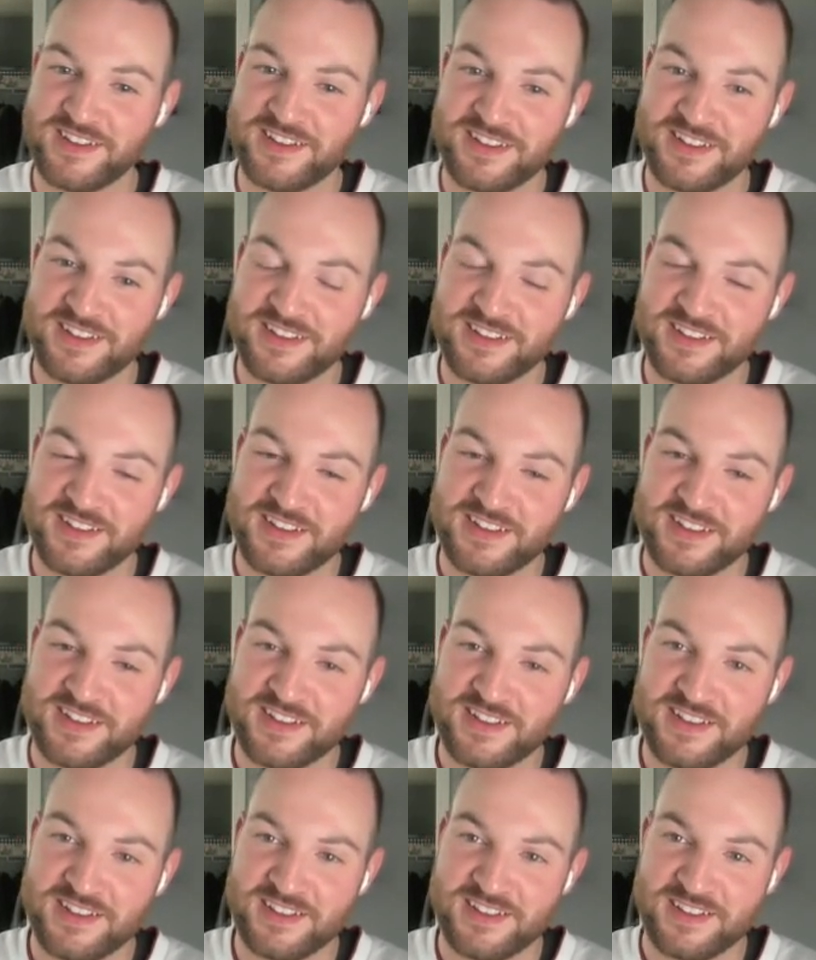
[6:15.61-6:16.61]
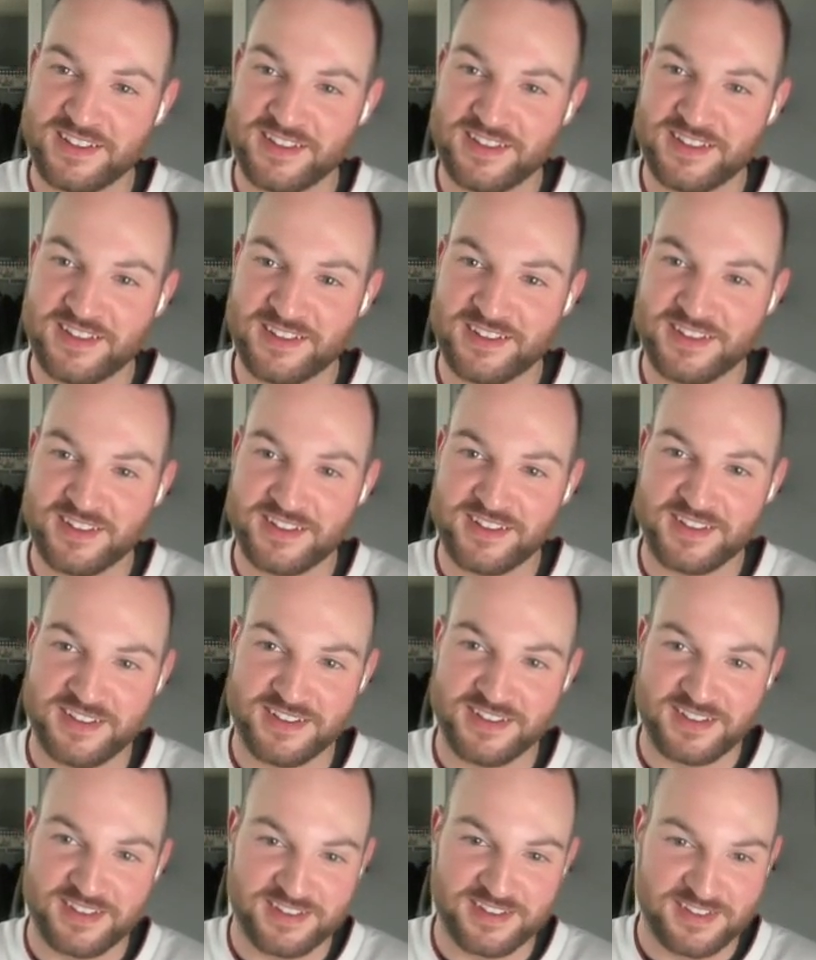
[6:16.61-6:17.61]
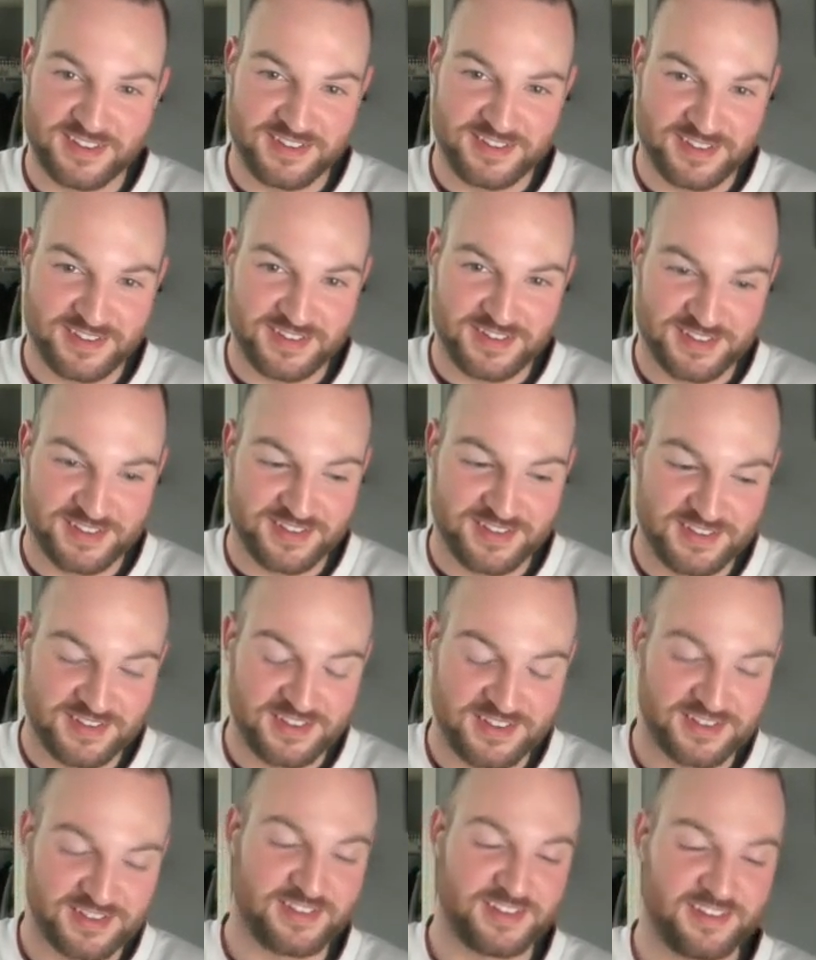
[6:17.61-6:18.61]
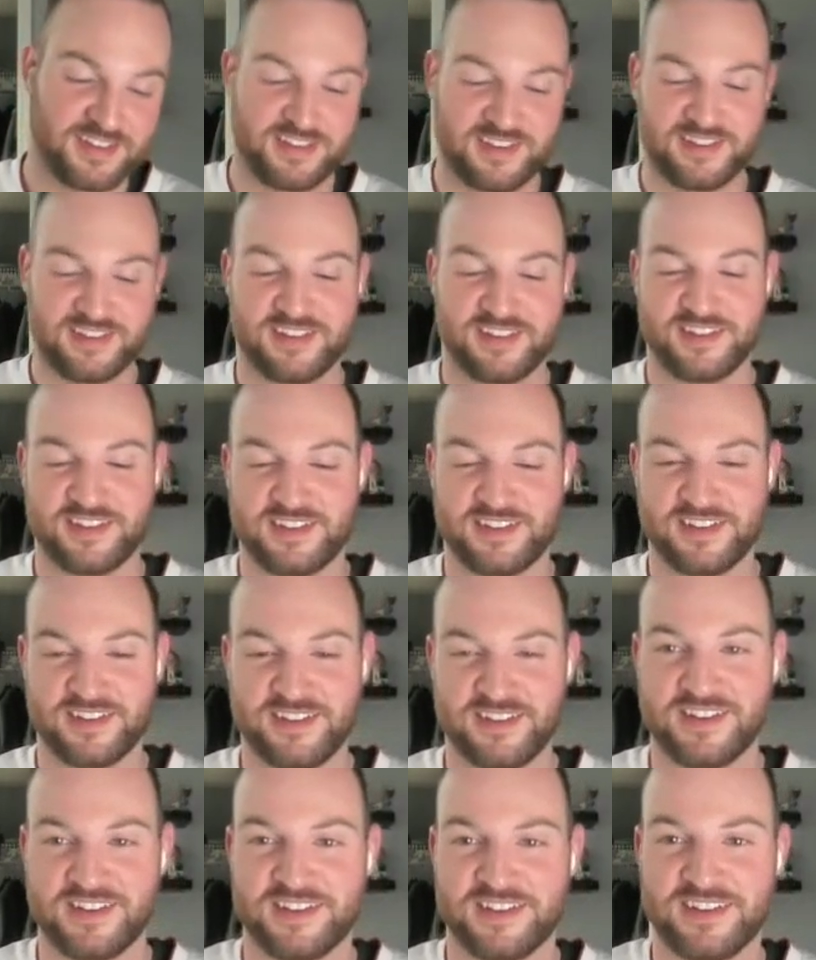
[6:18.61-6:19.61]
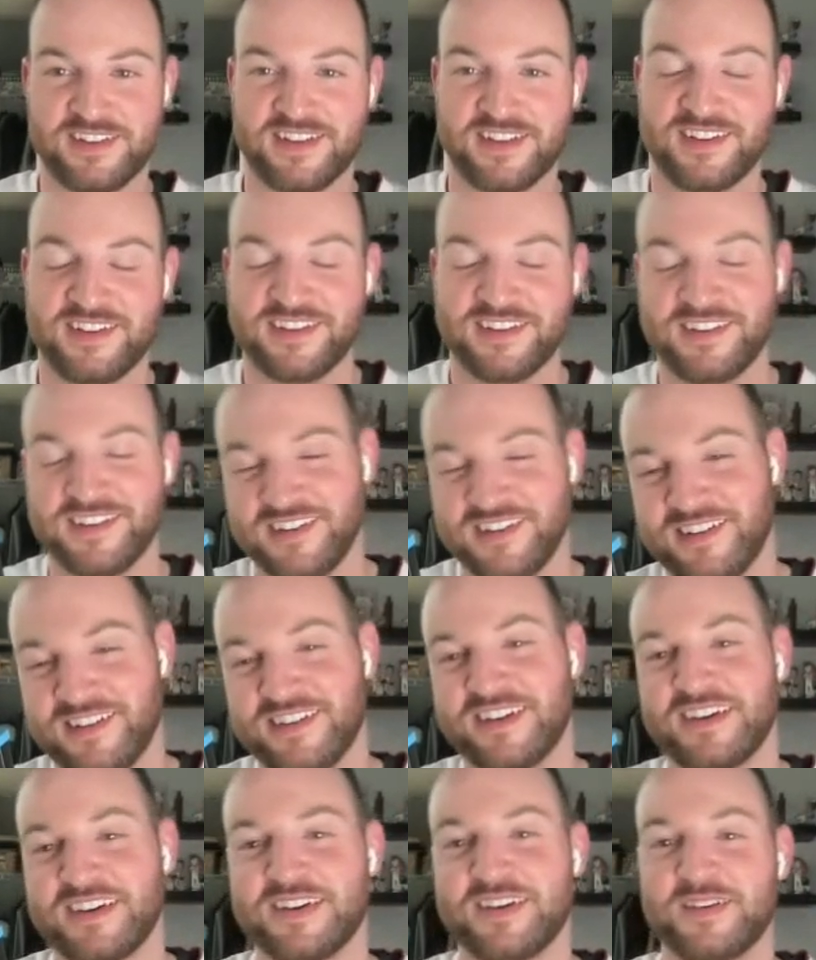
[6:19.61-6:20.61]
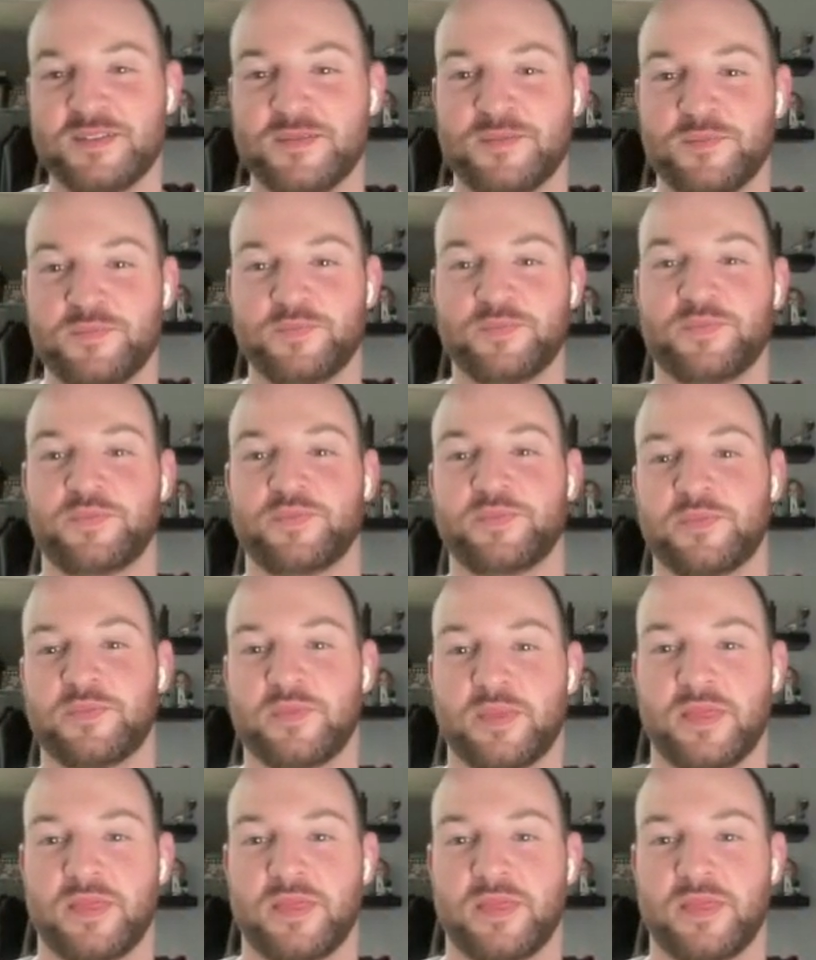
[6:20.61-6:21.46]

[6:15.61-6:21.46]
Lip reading: [no speech]